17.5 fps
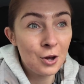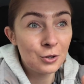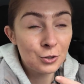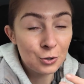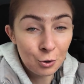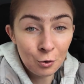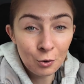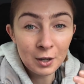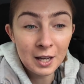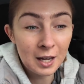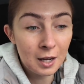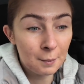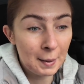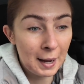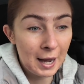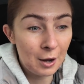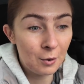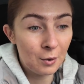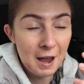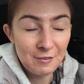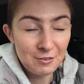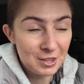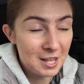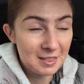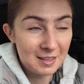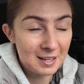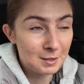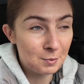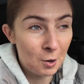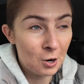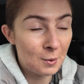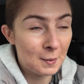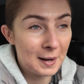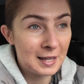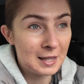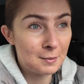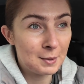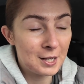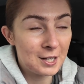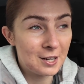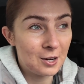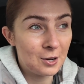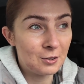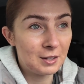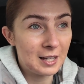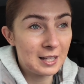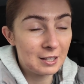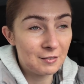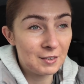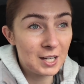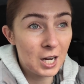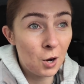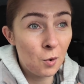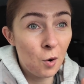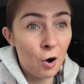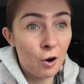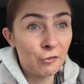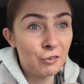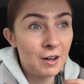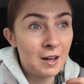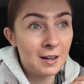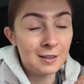talking about everything that I spoke about in the video of